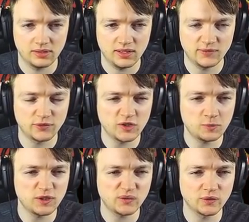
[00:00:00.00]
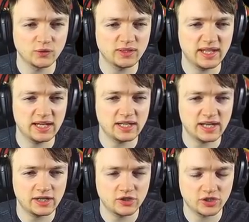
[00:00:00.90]
If your HP is full, you gain an
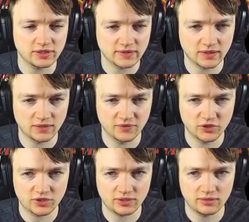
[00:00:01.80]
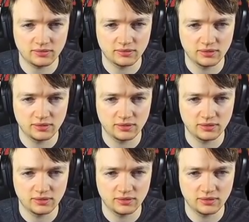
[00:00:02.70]
energy at the start of each turn.